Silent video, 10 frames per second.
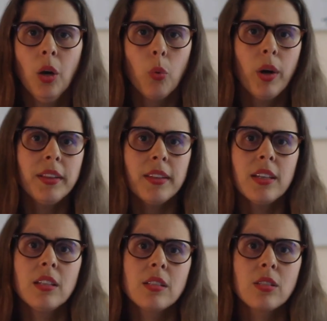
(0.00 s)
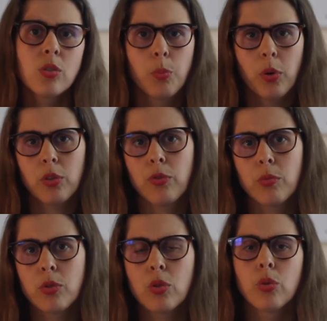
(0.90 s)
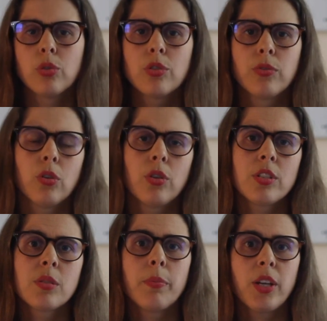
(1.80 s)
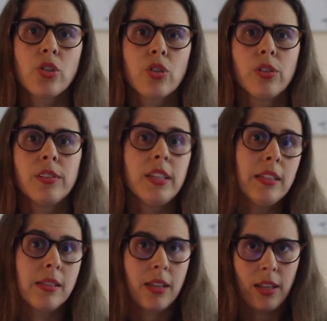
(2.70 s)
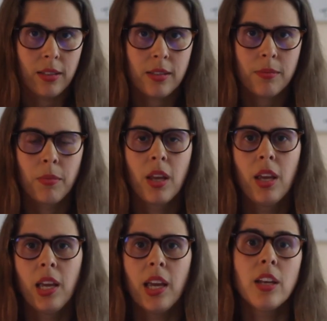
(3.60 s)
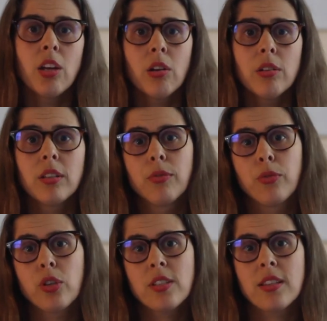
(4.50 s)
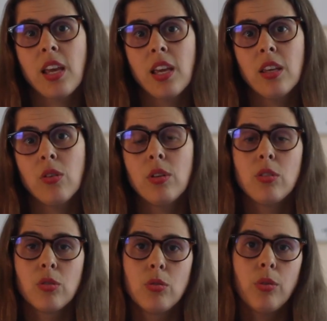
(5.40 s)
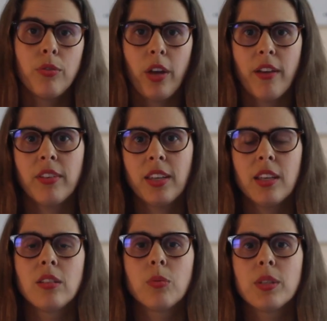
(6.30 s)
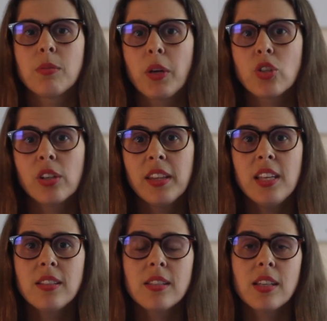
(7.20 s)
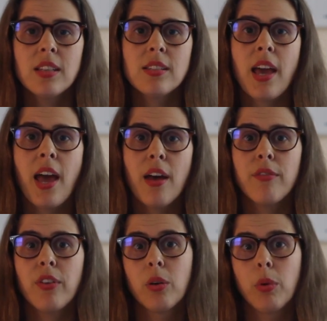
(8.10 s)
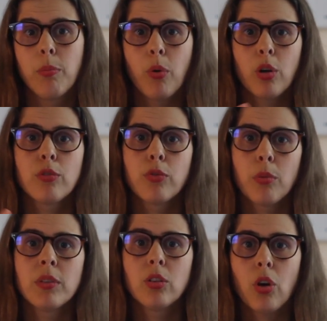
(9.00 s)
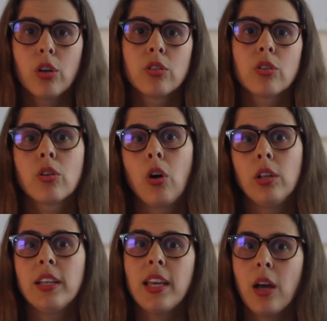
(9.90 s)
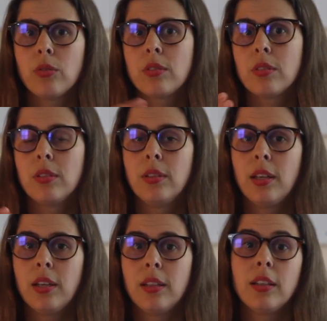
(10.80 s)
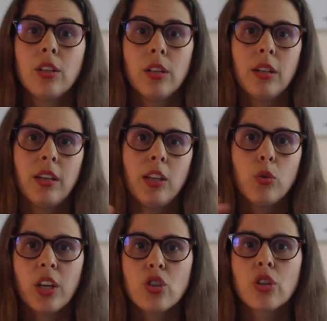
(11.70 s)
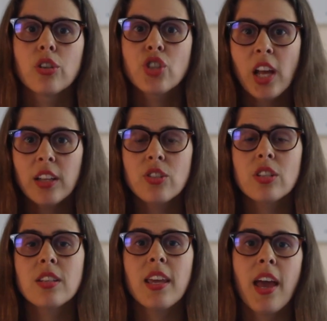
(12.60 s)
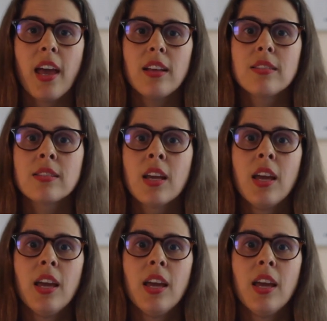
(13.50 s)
What is the support from schools for special needs kids? And here, the first thing you need to do if you have a kid with special needs is have a report from the doctor calling out the educational challenges he has